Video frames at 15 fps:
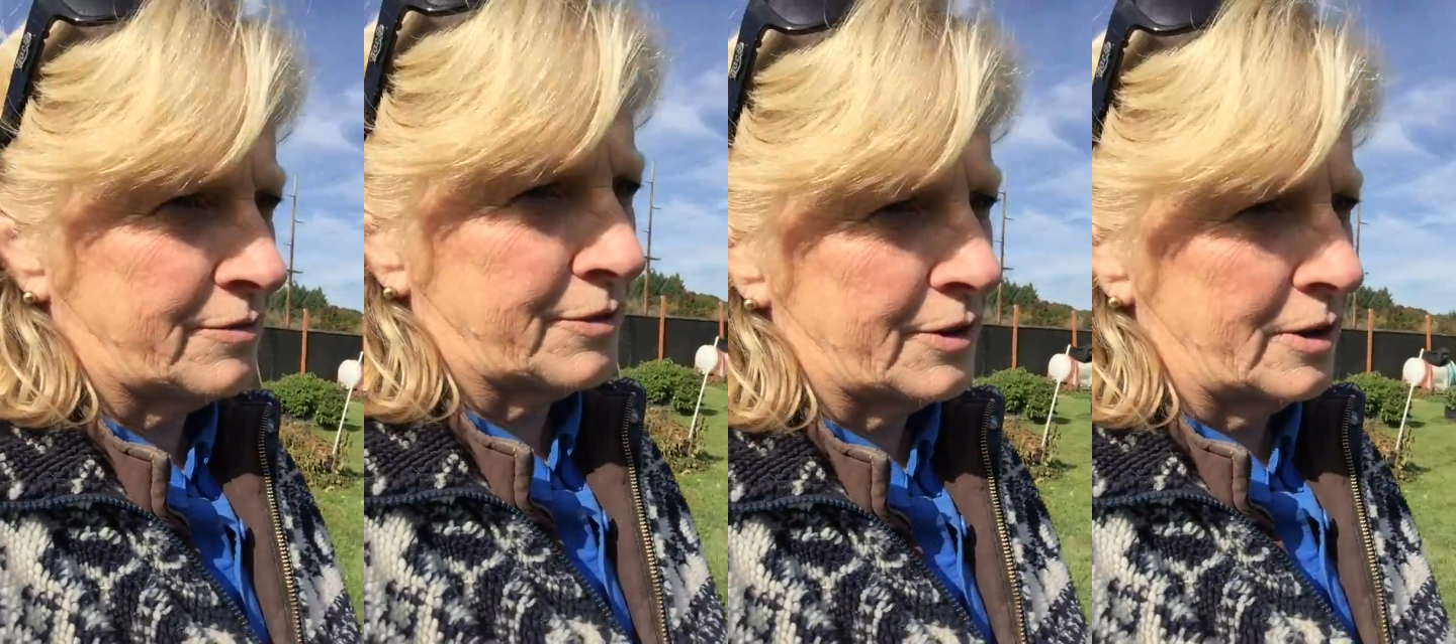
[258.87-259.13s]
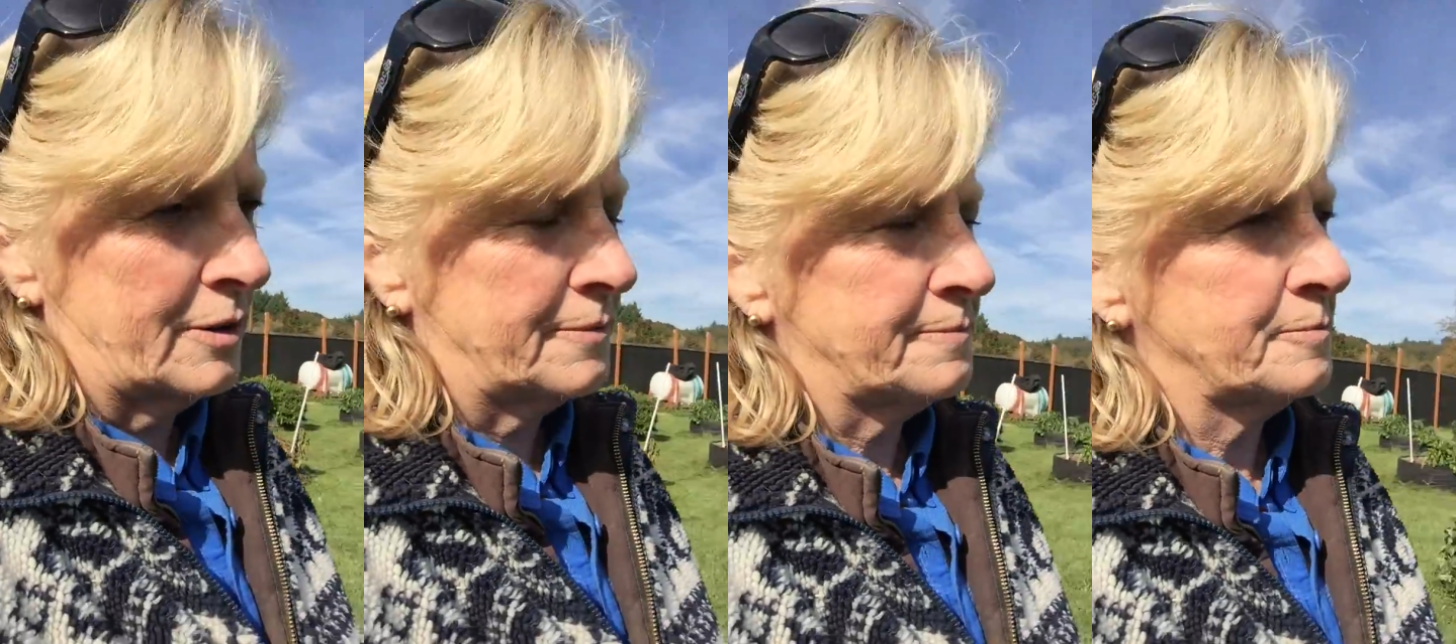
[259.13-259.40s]

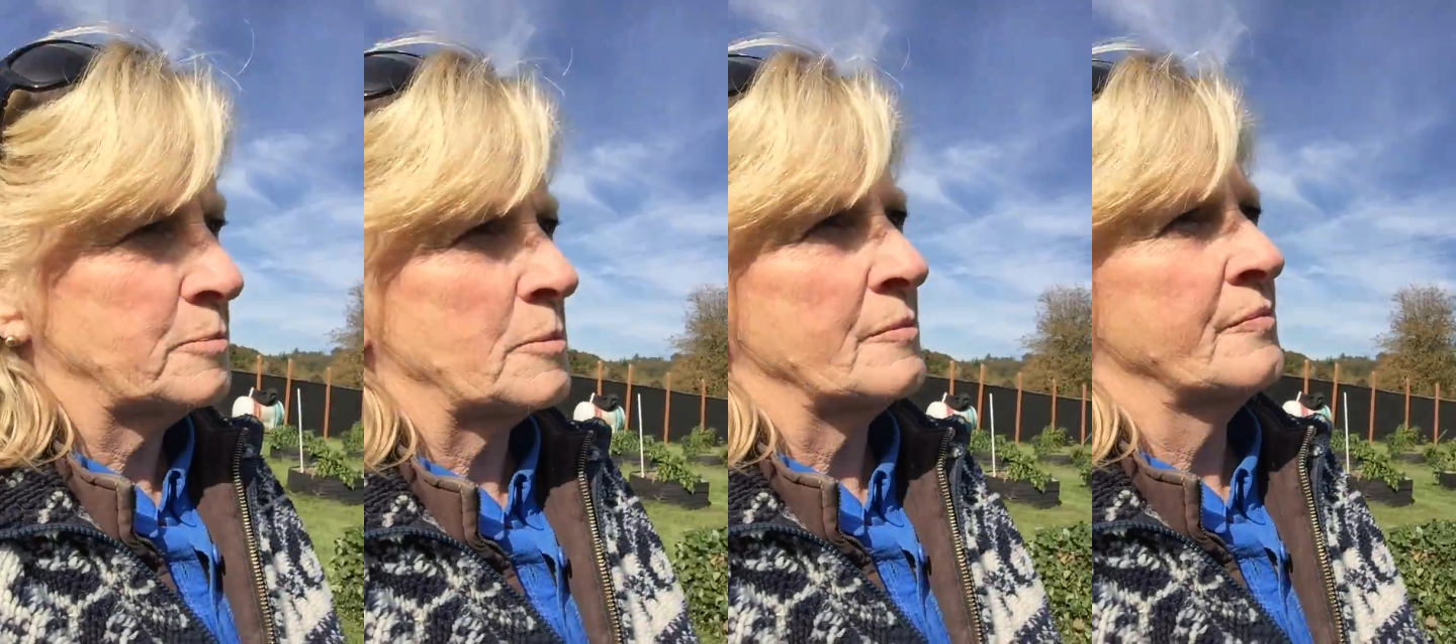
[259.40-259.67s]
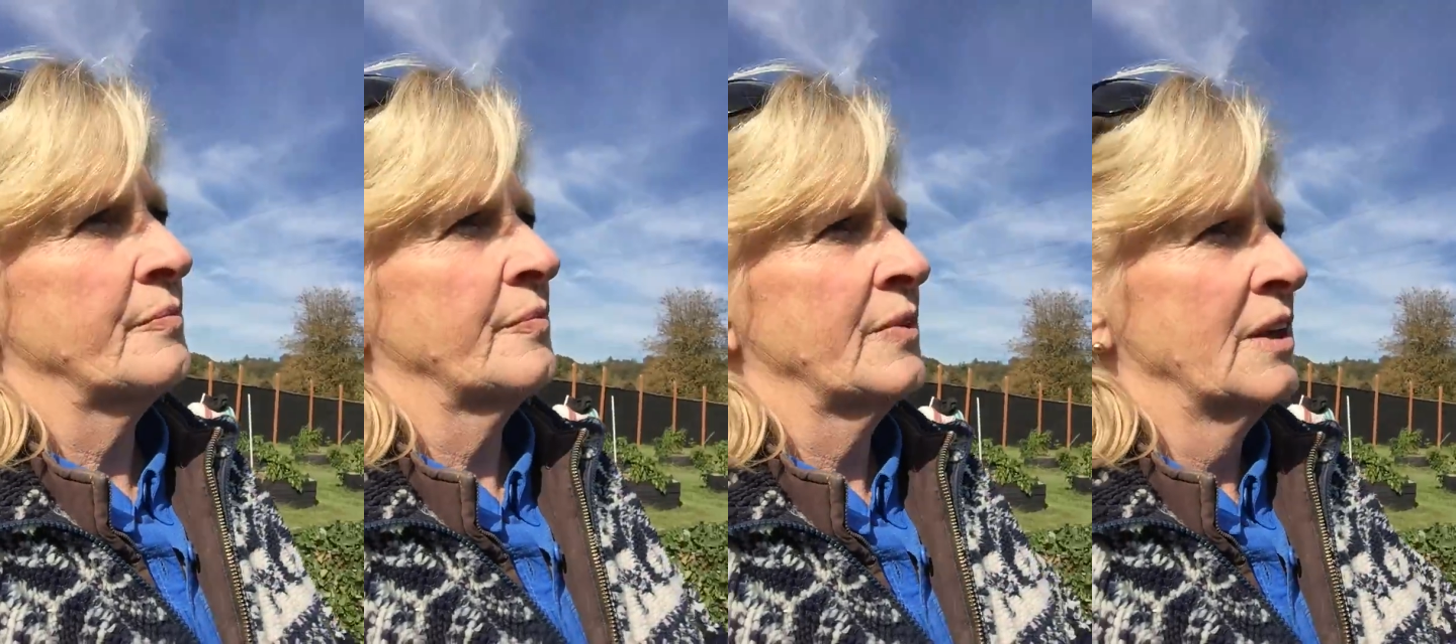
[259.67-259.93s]
for
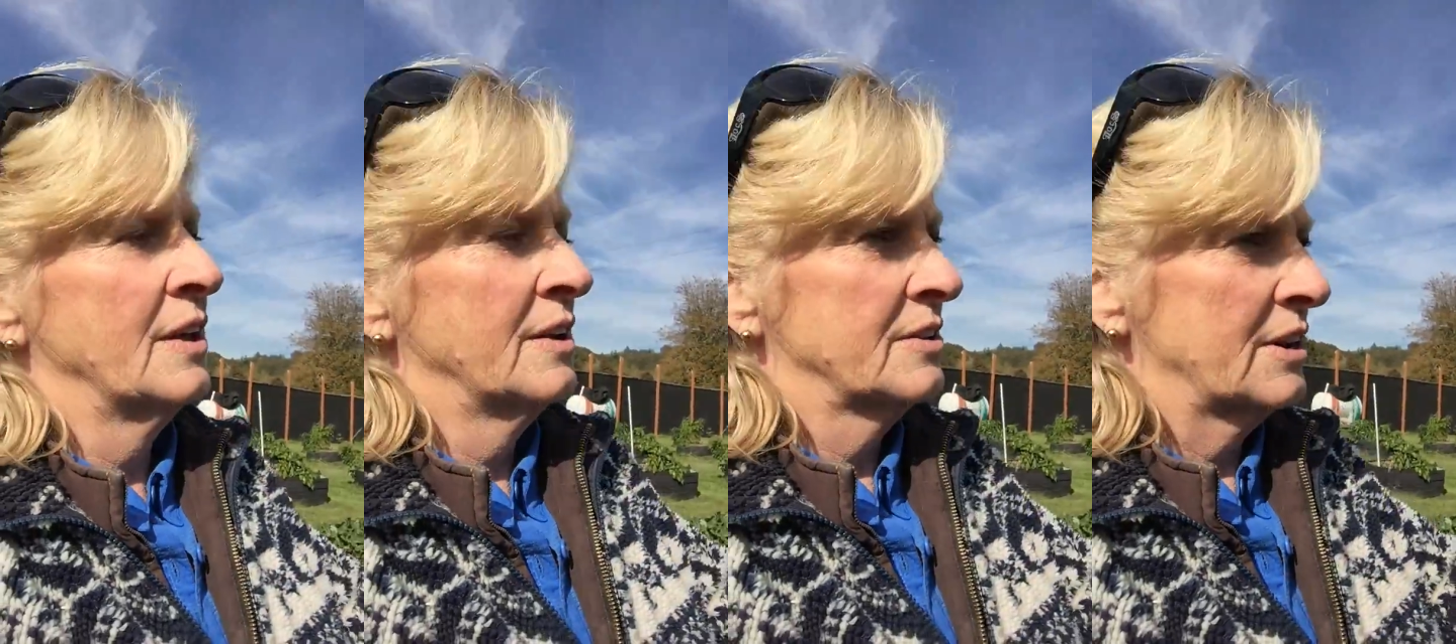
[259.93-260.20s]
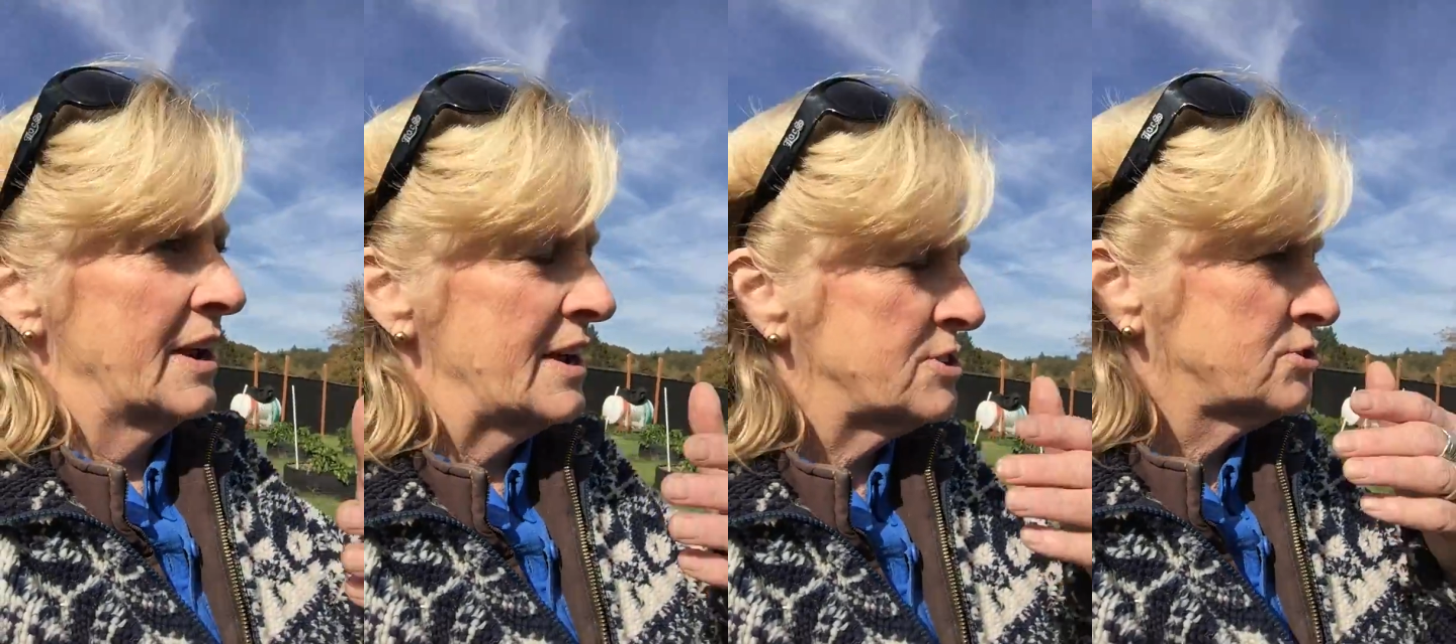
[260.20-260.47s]

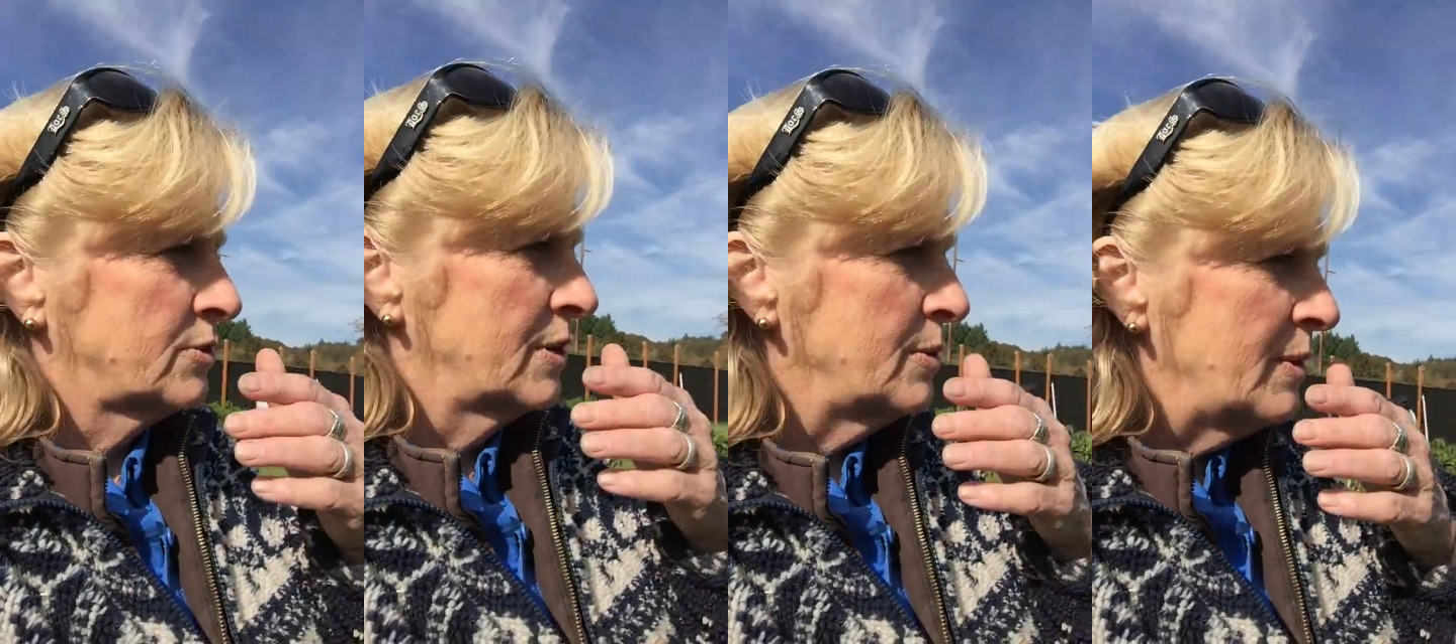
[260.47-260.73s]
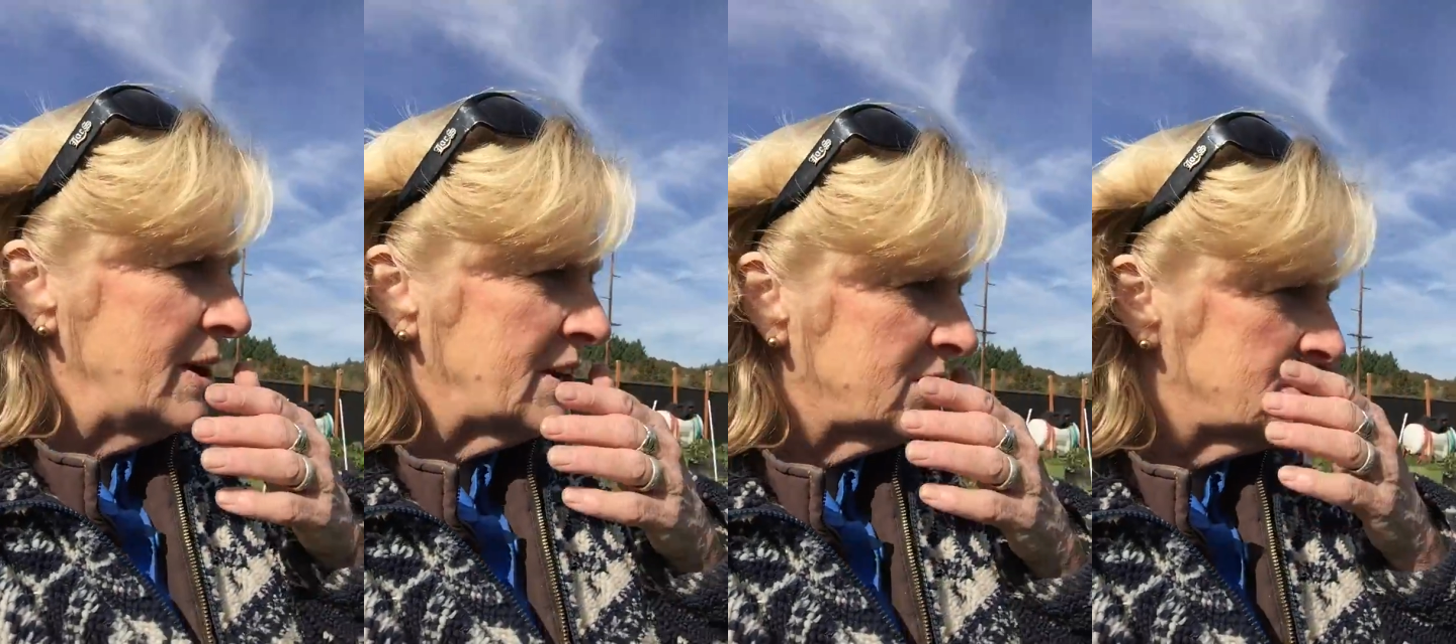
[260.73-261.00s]
the last 3
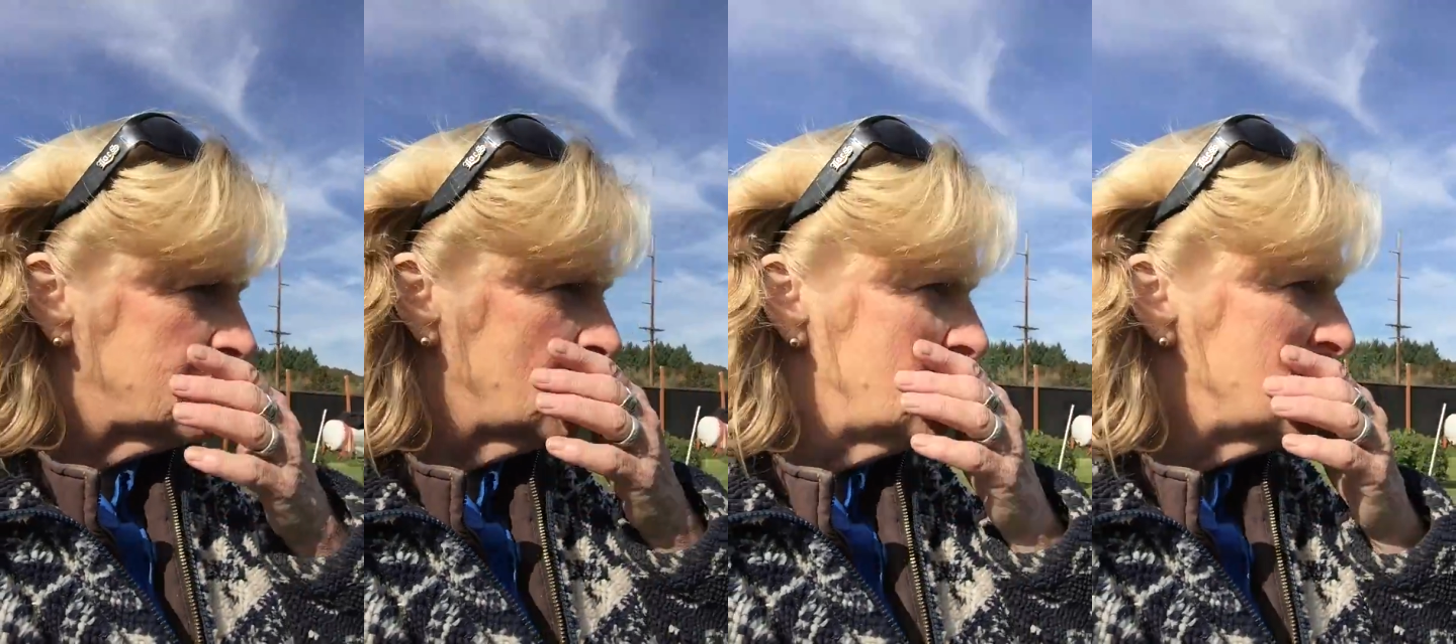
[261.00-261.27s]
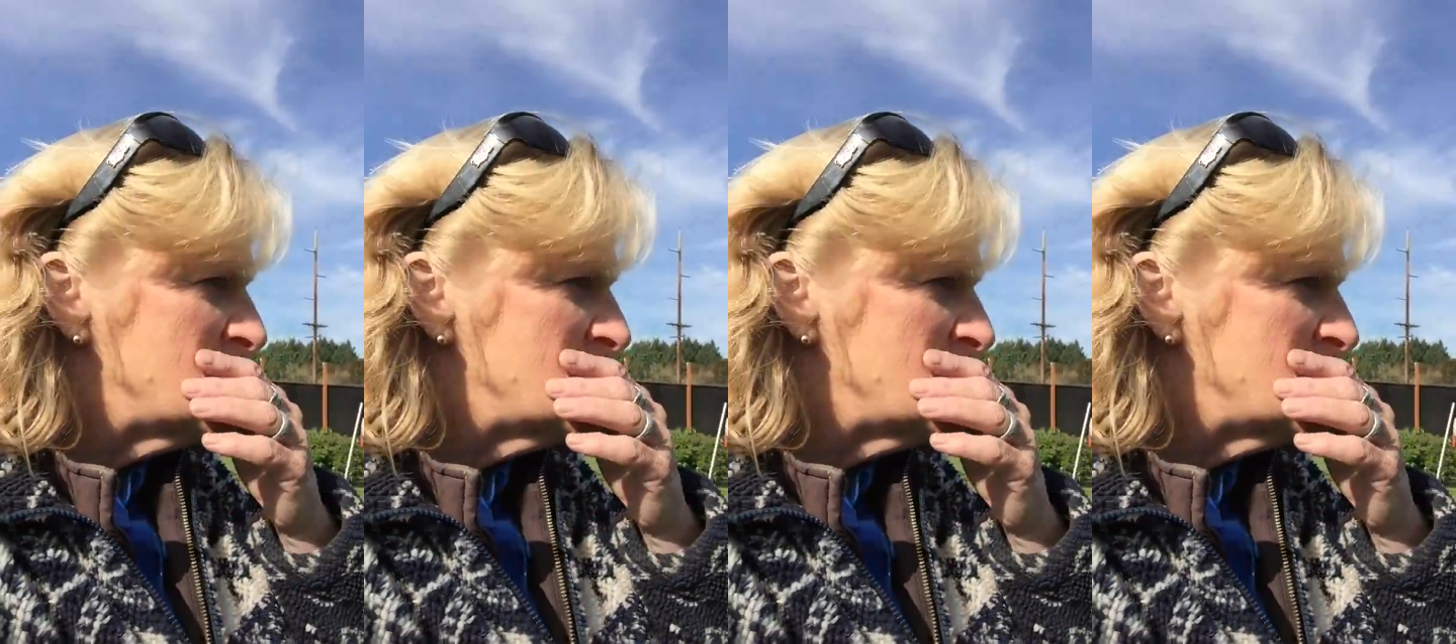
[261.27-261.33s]
weeks,